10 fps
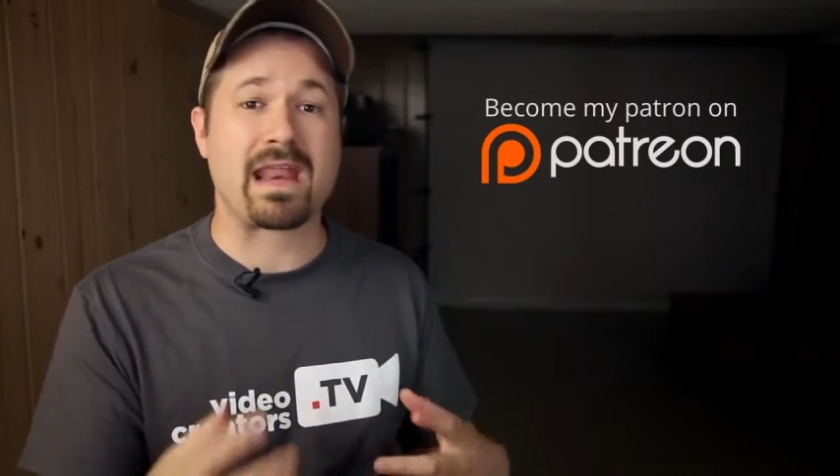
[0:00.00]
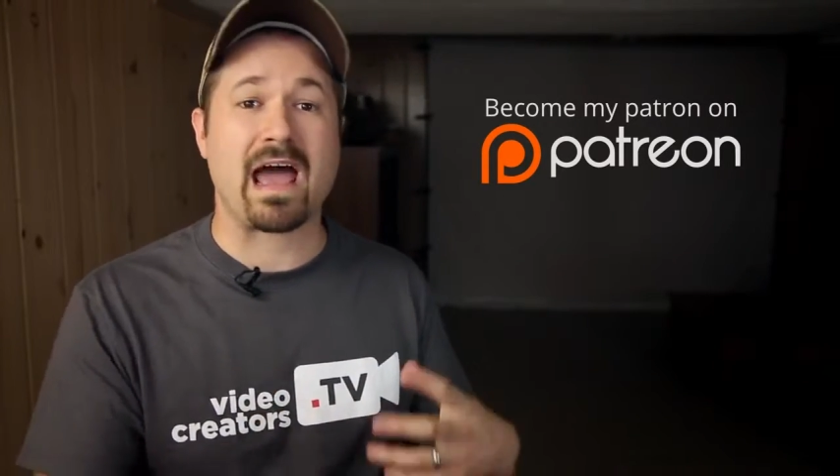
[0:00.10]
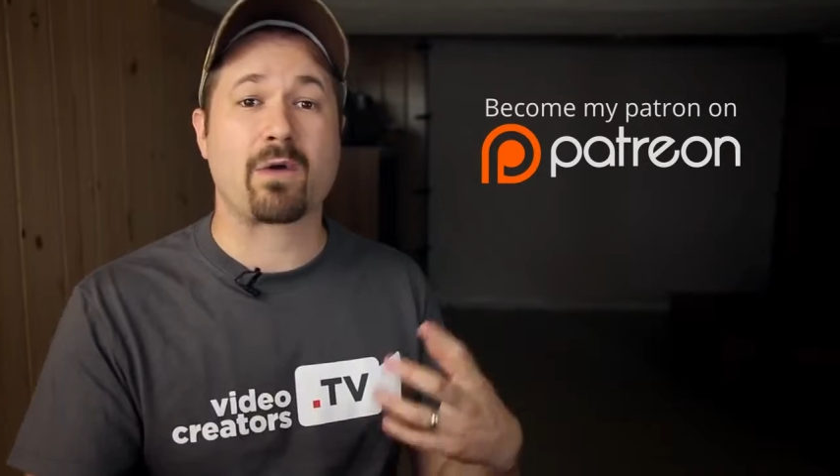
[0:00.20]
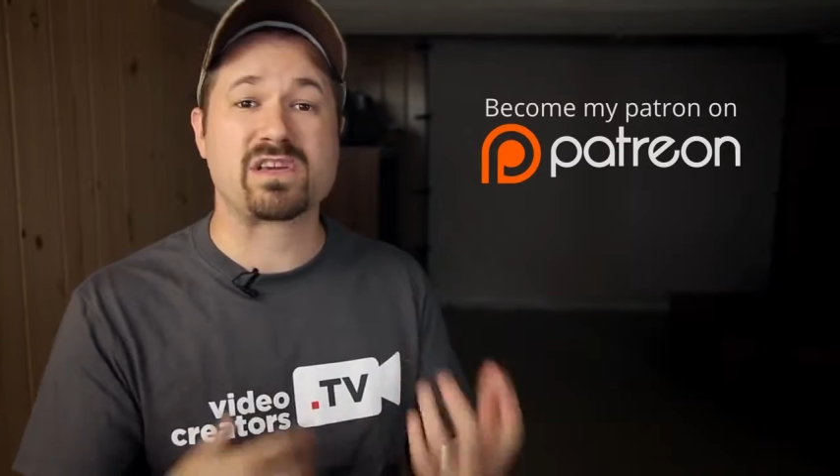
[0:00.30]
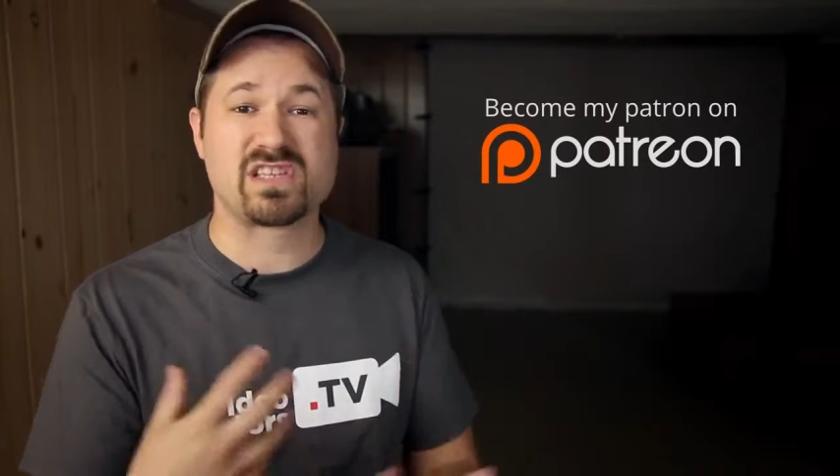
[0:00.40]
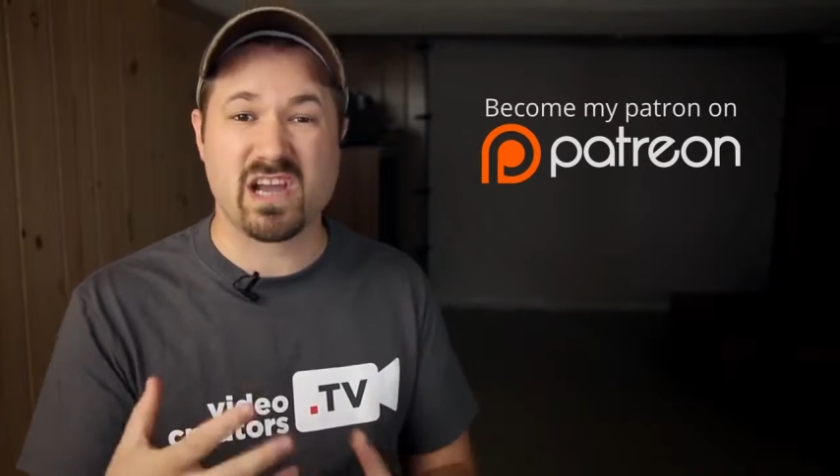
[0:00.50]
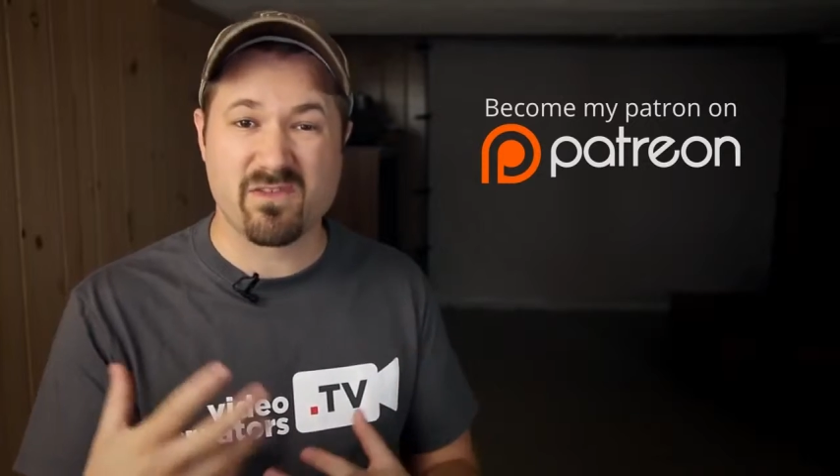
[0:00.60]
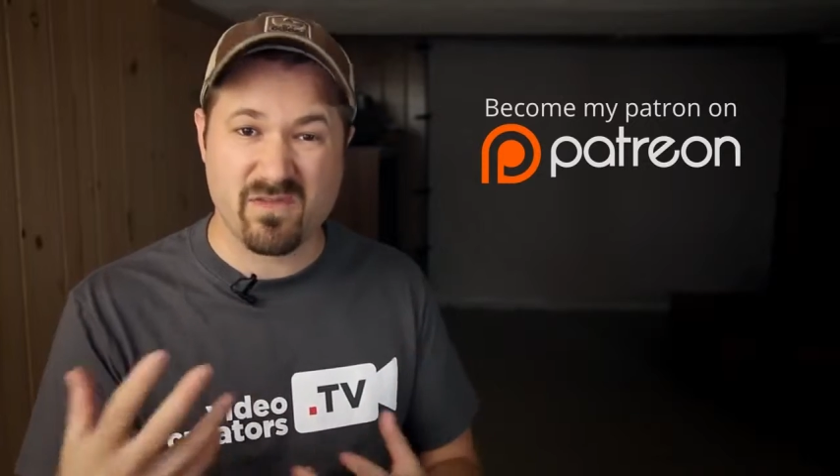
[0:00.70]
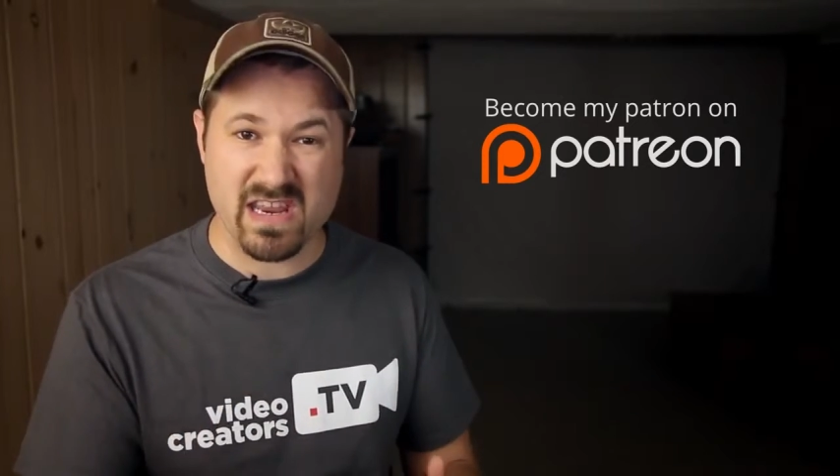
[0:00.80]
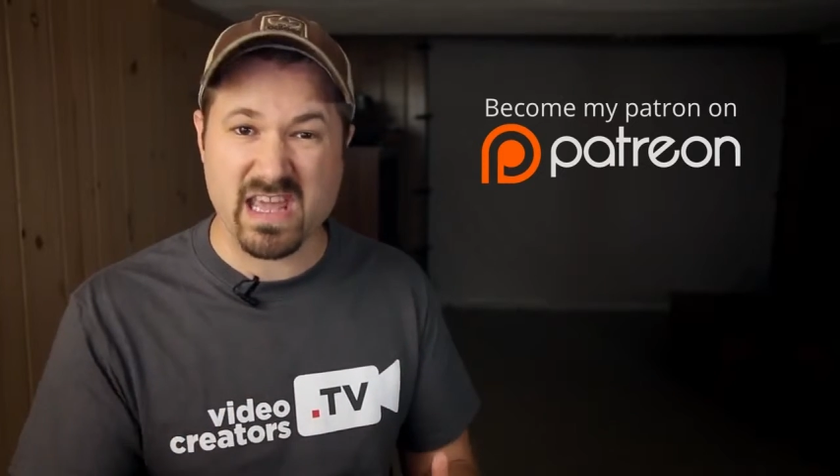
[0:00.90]
and how we share
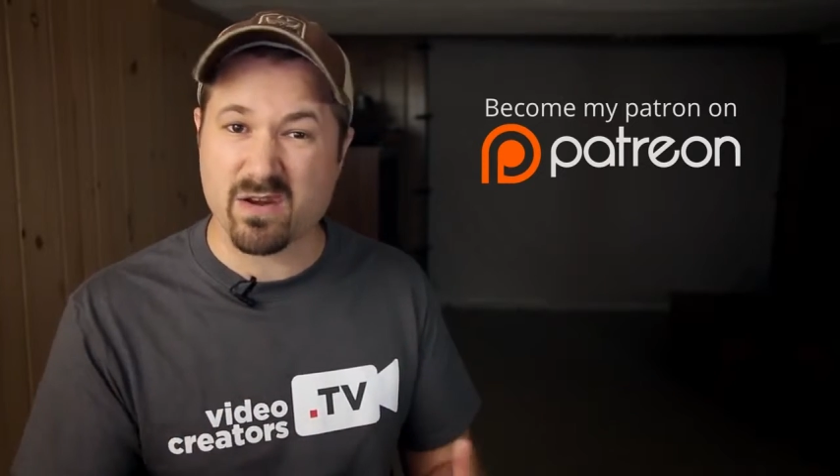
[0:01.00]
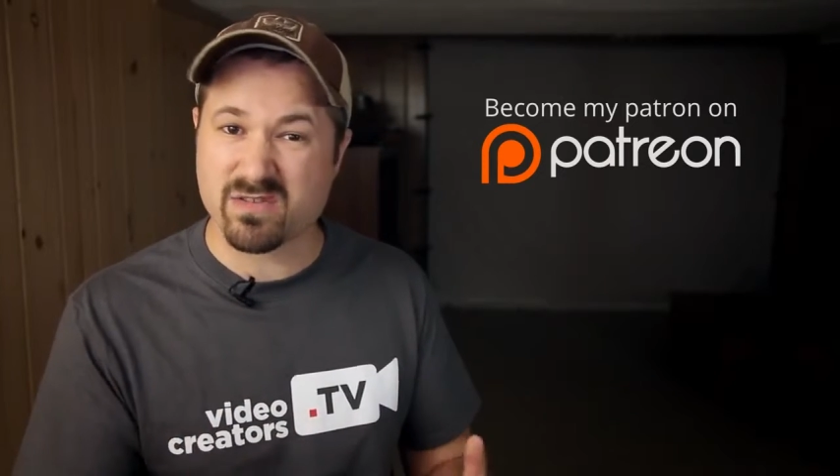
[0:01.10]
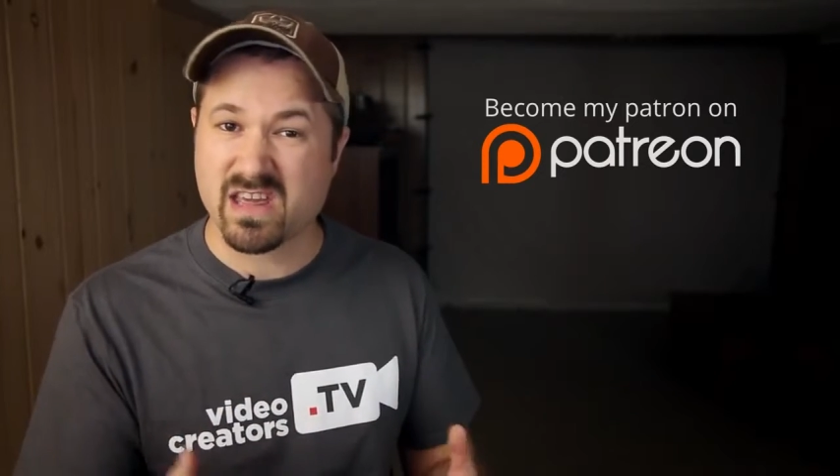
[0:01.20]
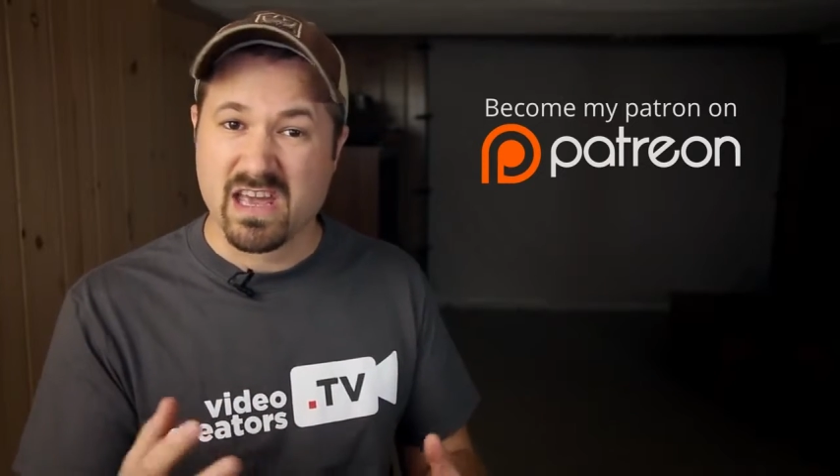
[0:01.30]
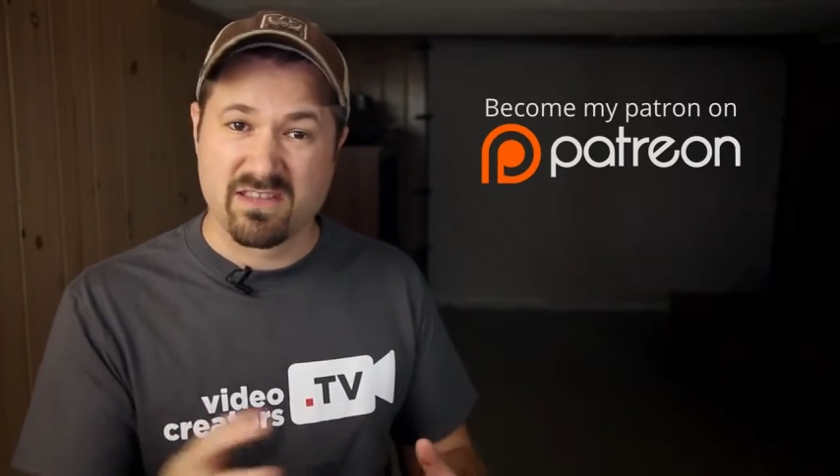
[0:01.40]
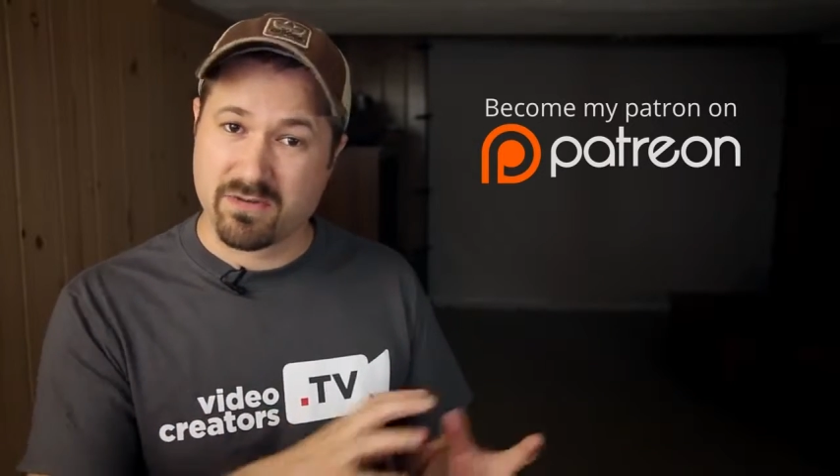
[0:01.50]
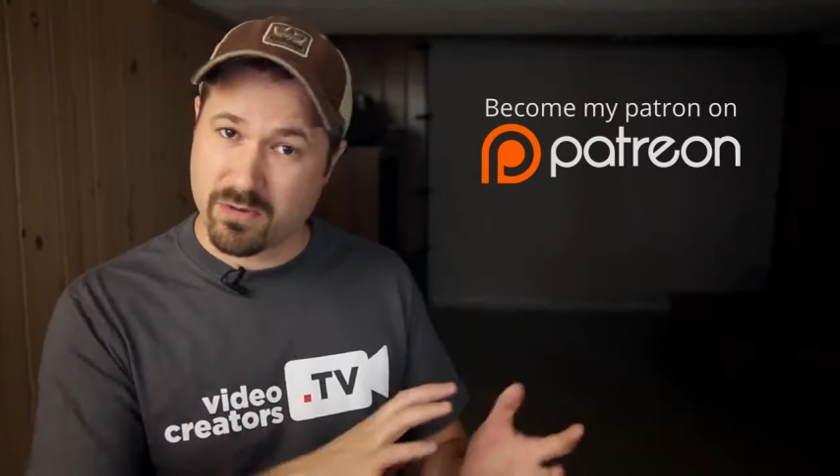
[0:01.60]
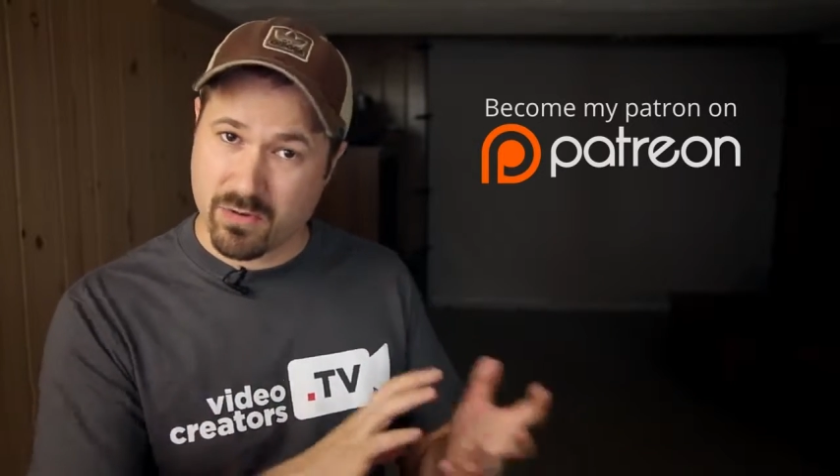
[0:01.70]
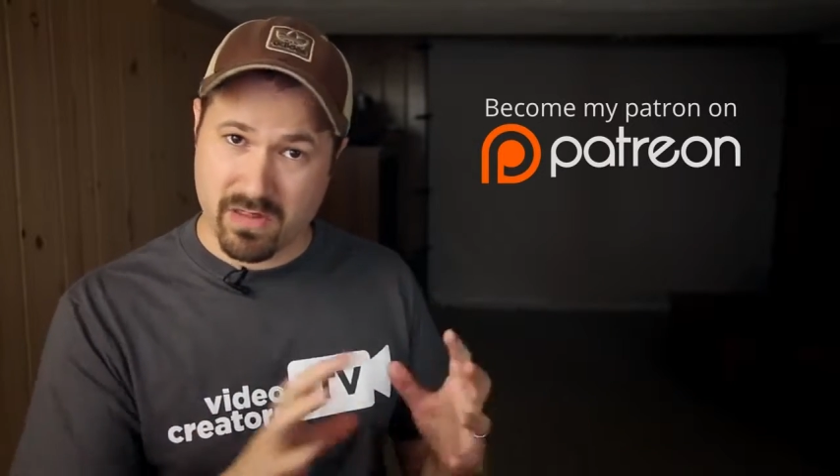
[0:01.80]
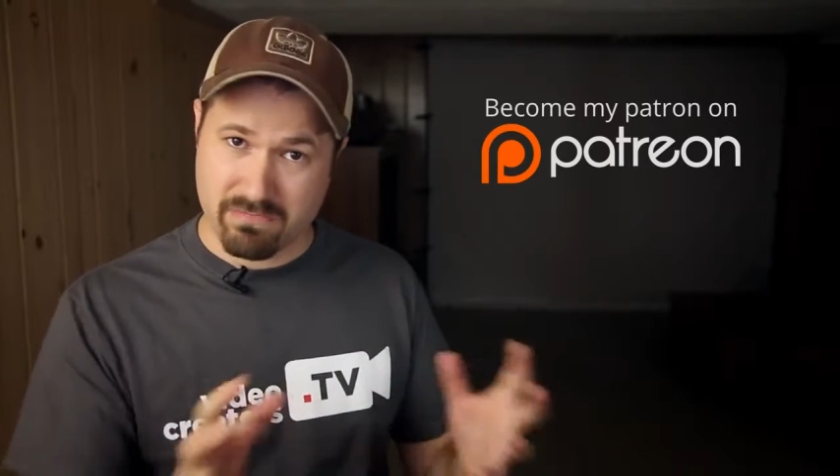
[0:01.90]
videos
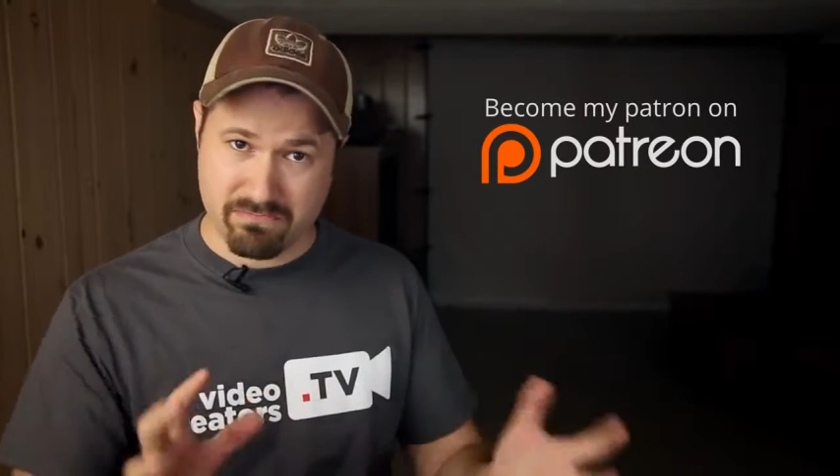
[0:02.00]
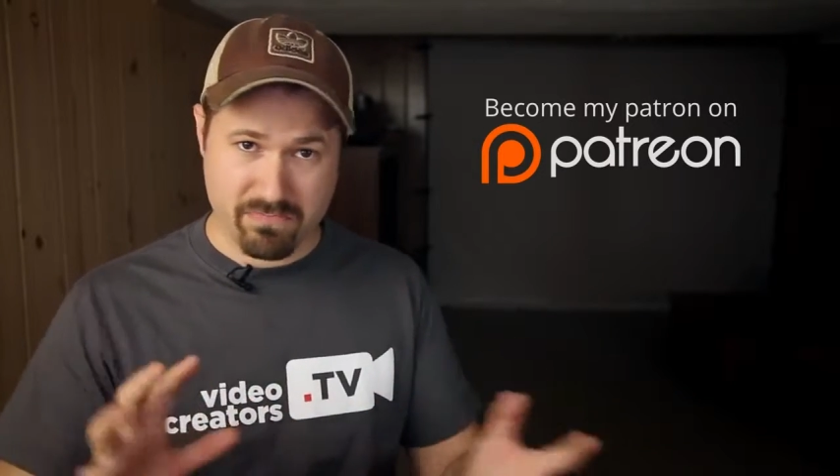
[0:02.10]
to